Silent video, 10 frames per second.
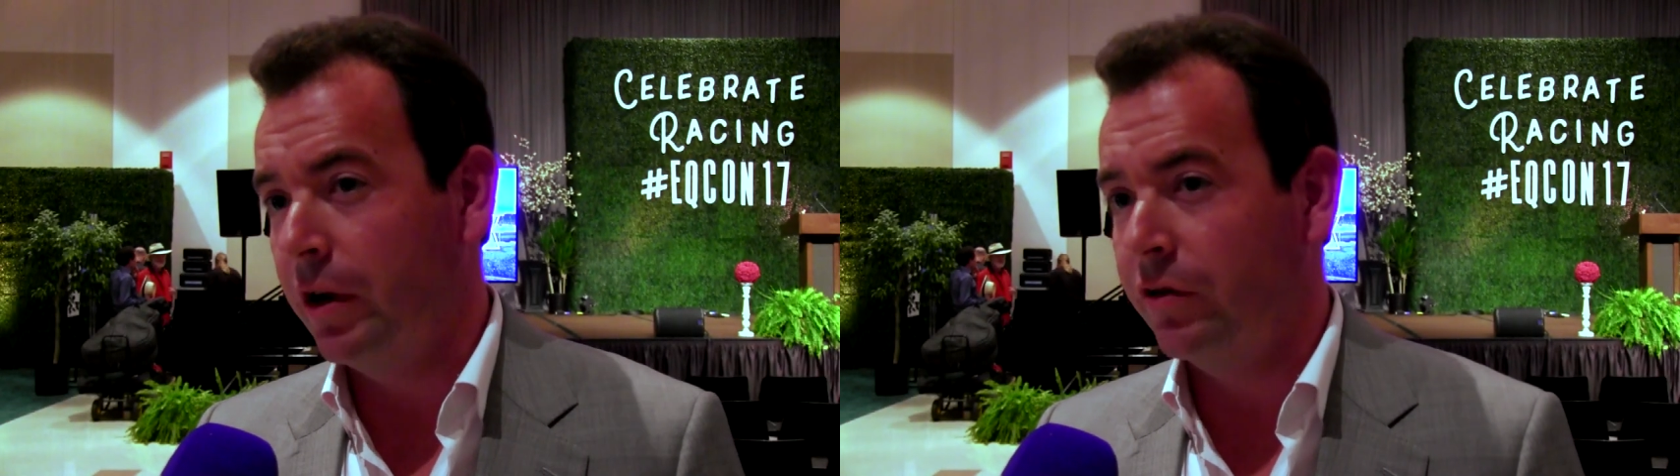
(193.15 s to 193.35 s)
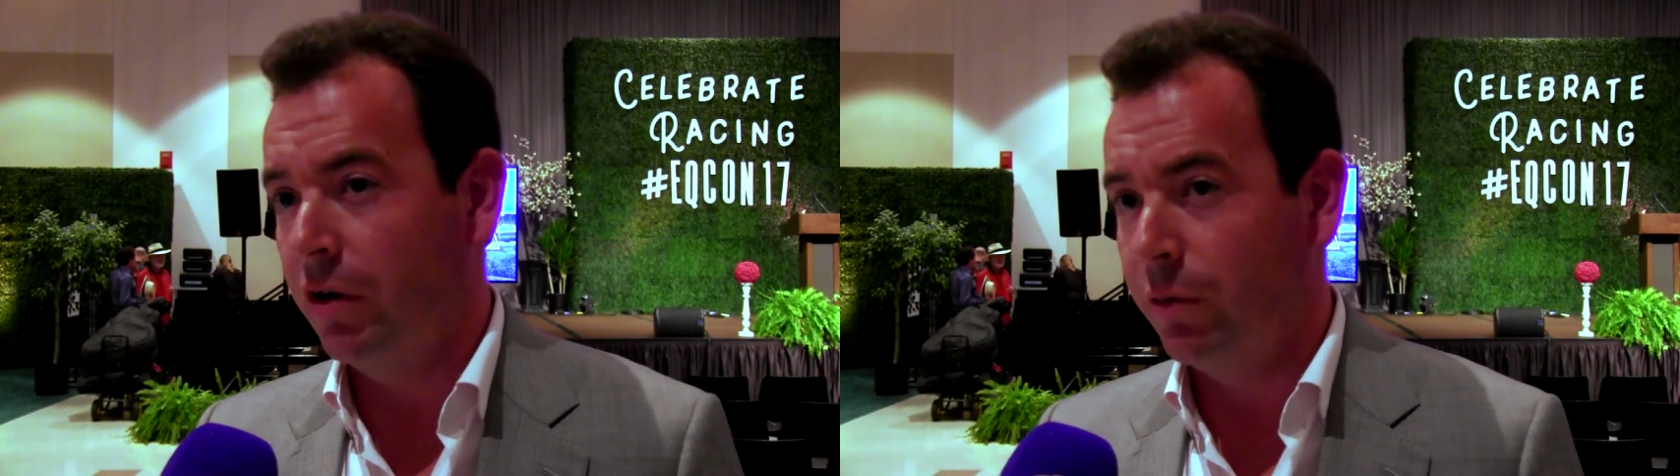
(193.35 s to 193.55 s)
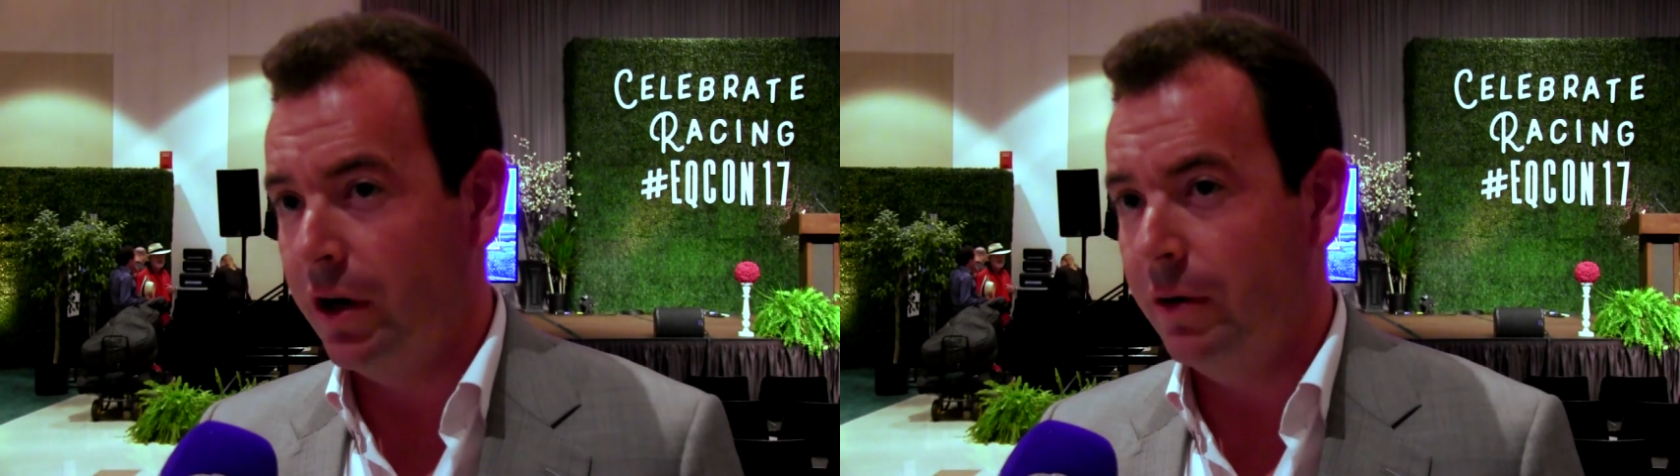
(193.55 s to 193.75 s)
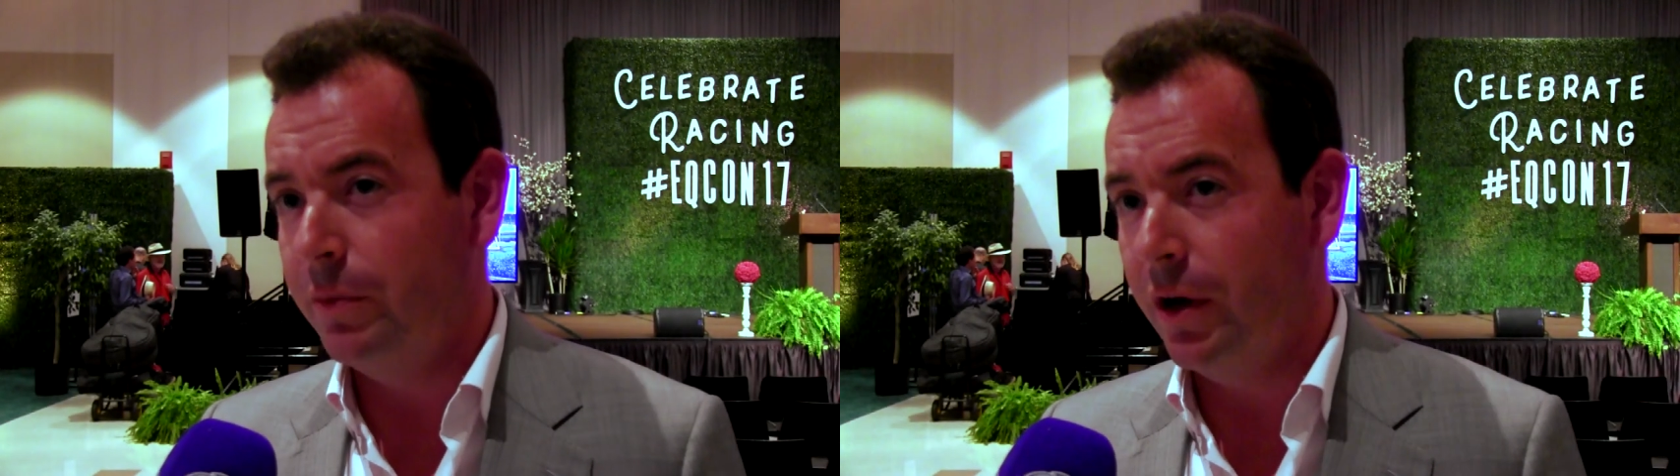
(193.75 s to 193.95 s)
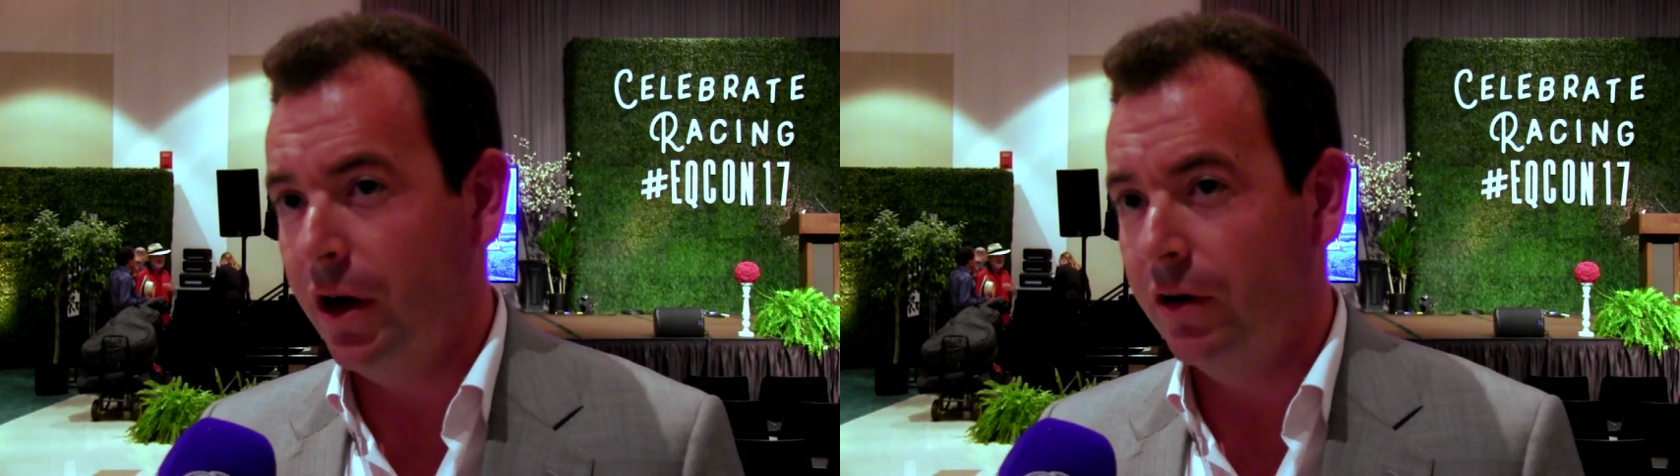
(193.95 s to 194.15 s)
because I'd written
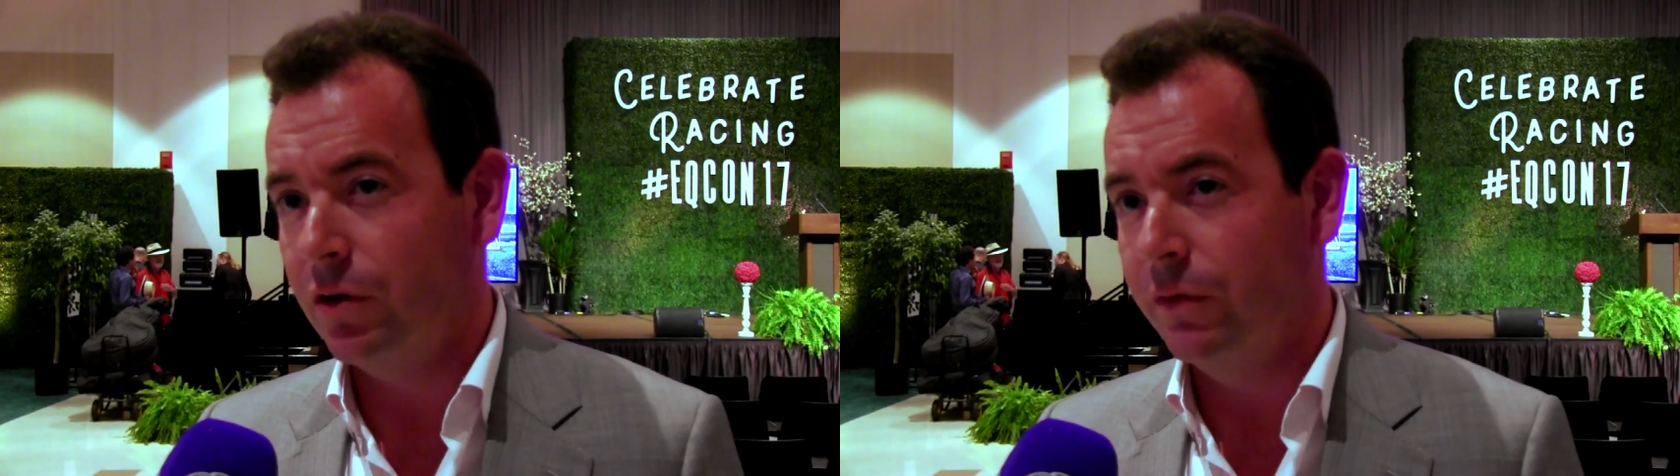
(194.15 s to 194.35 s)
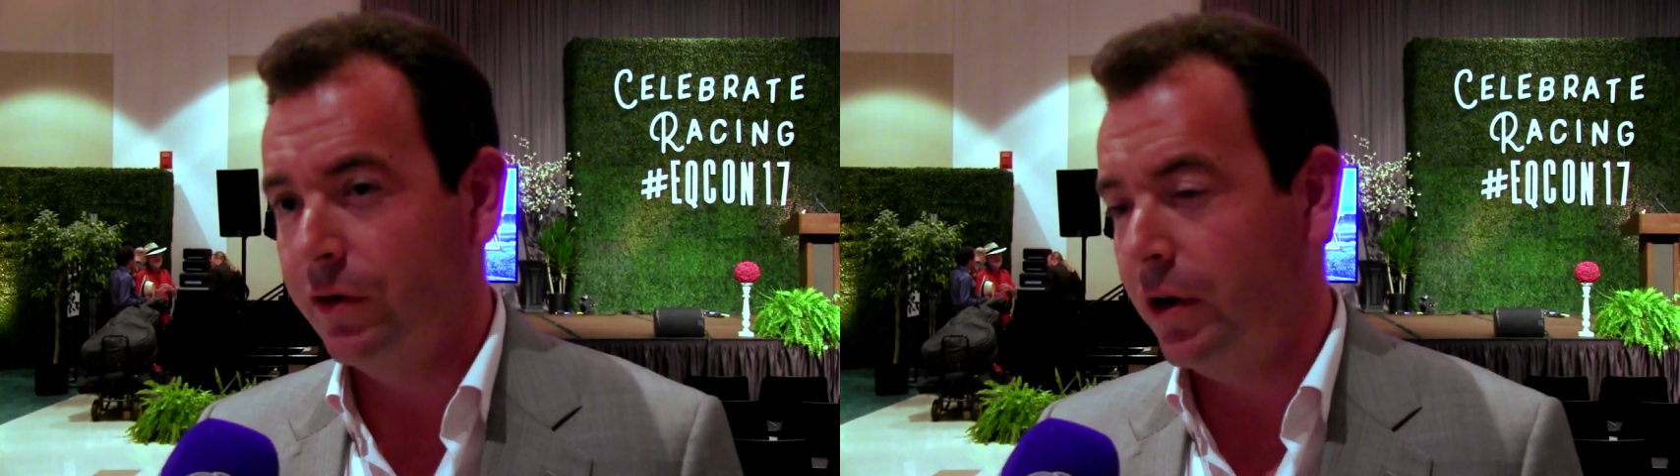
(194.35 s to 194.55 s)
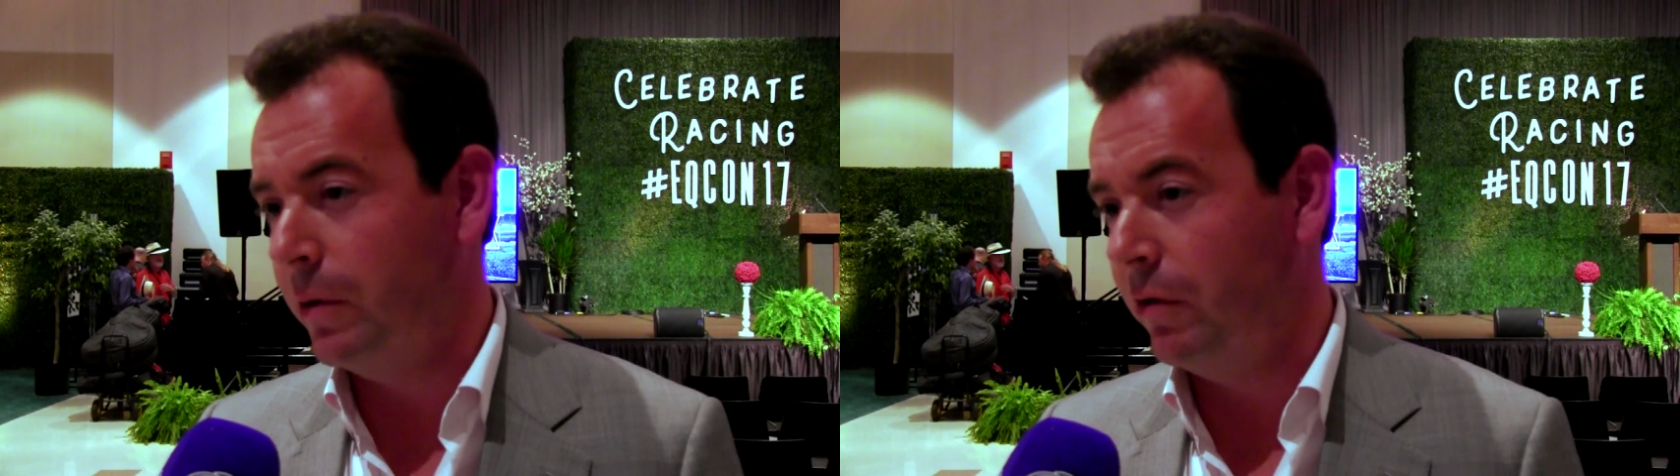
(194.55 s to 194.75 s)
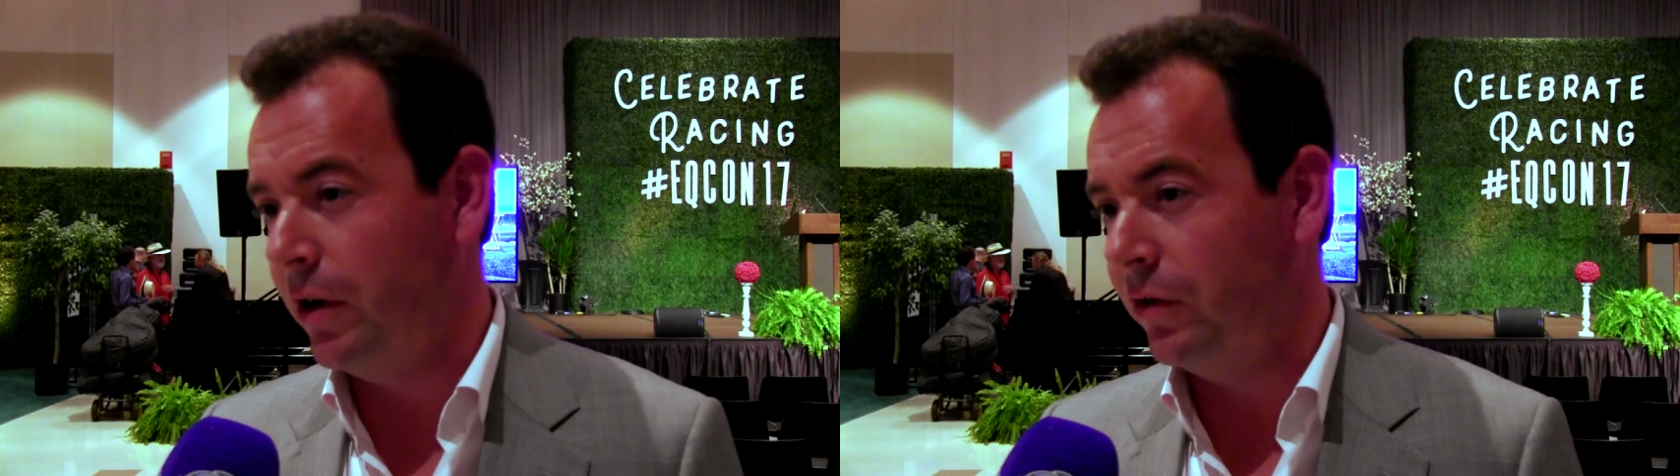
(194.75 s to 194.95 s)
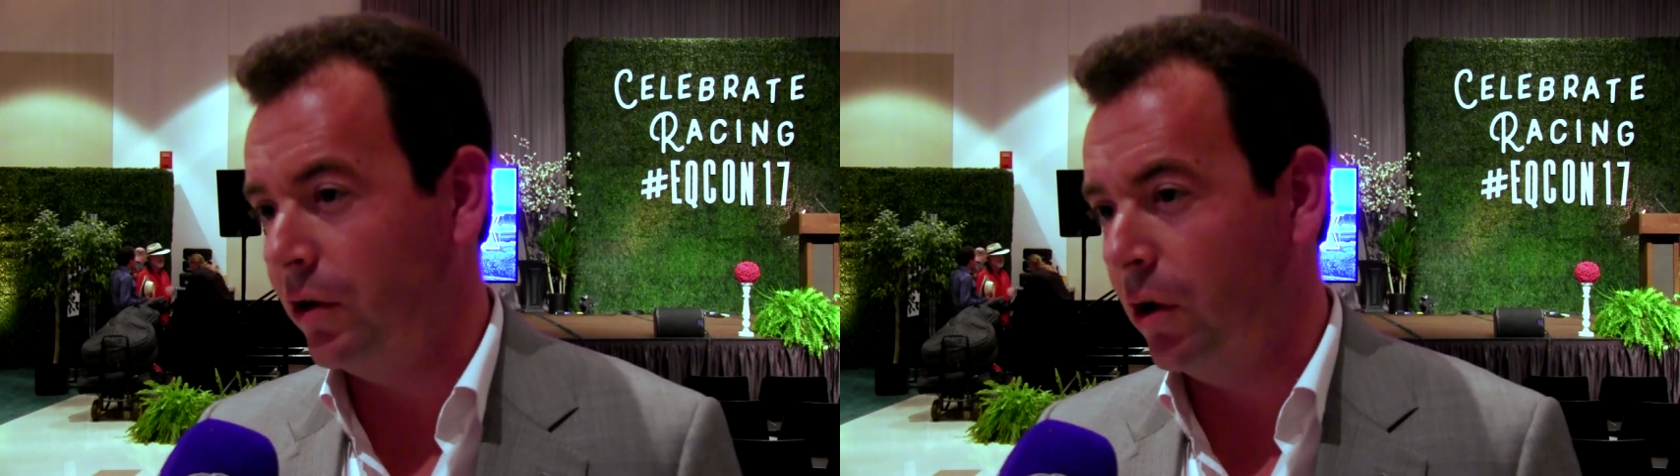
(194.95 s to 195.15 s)
an article for Thoroughbred
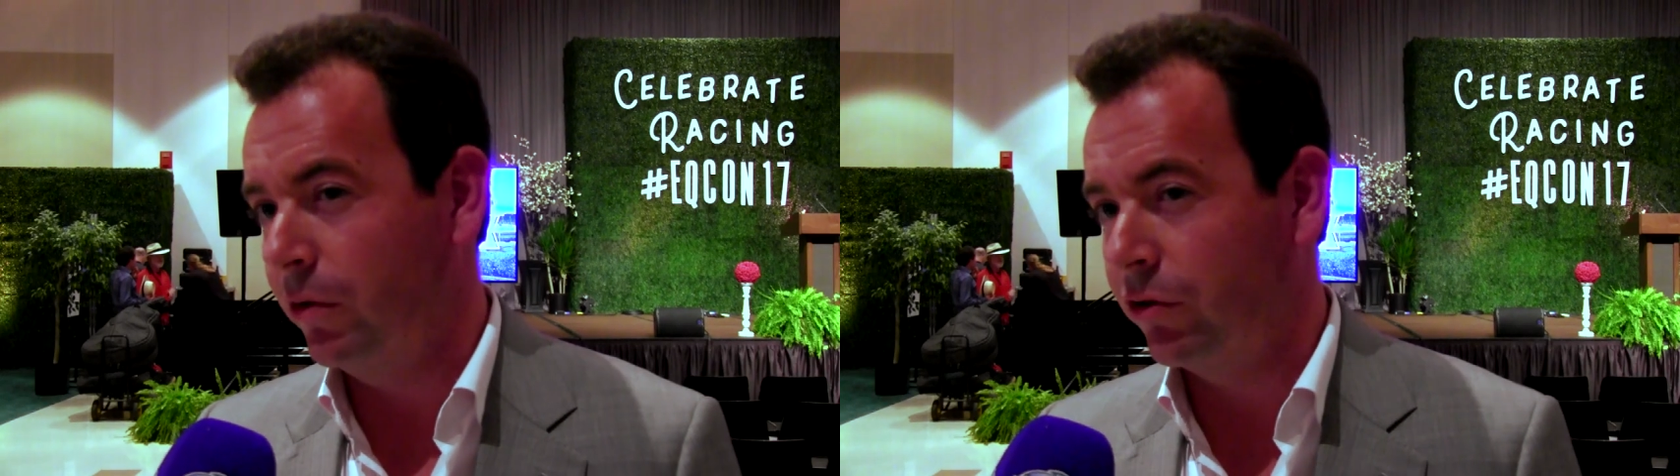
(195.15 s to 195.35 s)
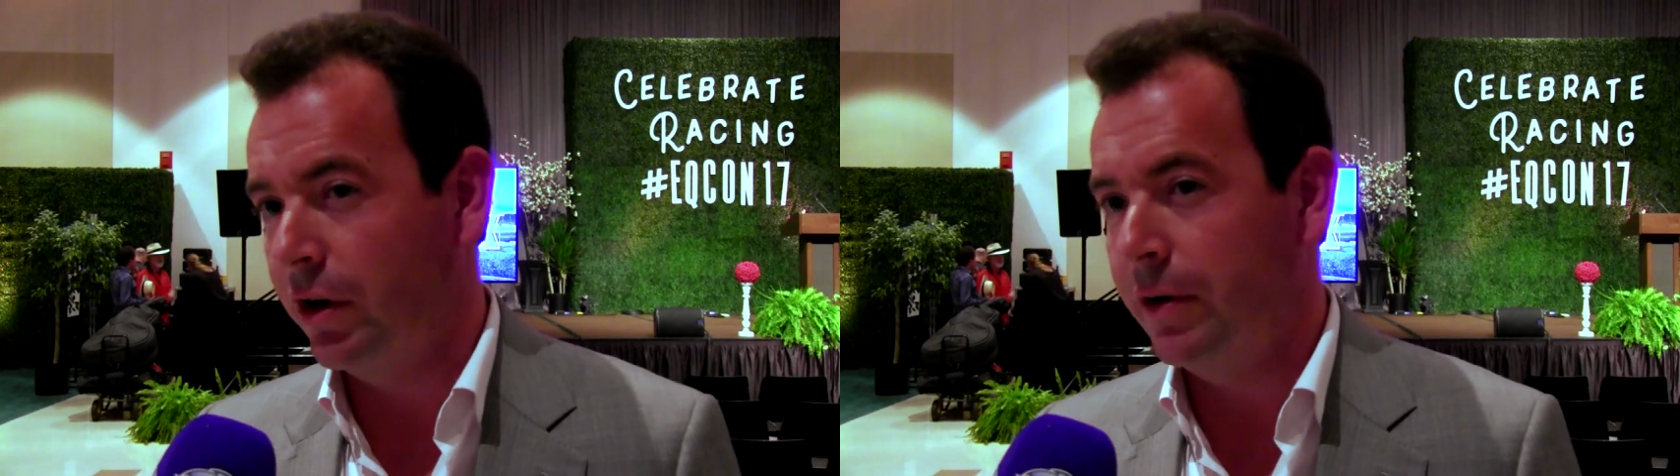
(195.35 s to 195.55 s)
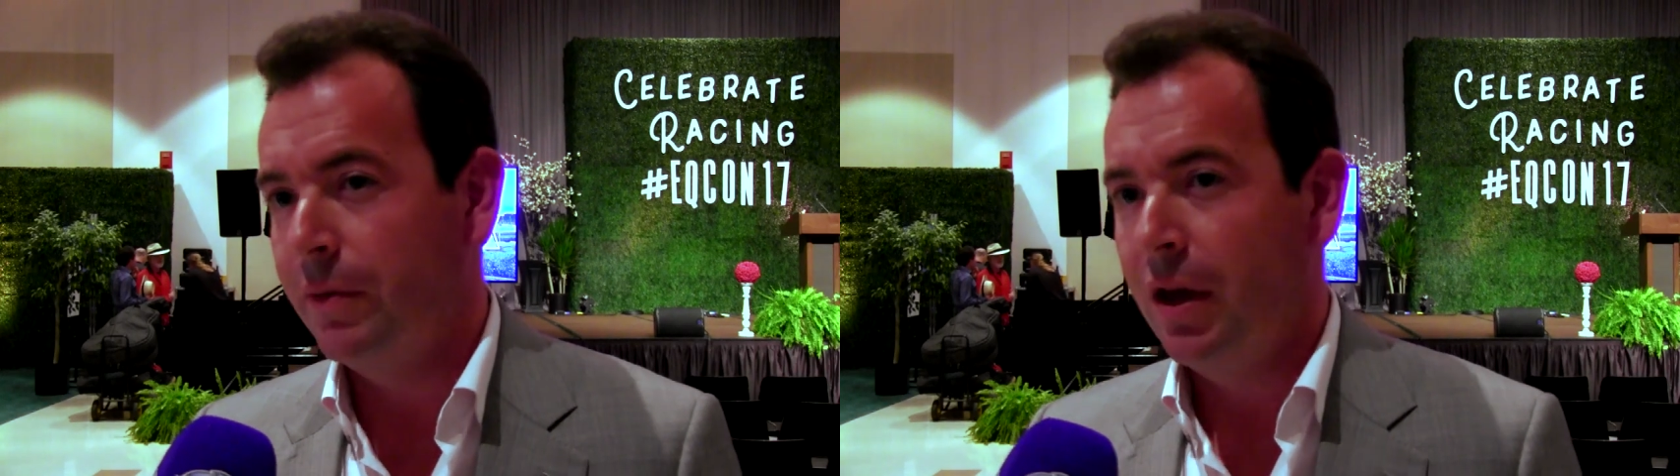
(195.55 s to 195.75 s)
Racing Commentary,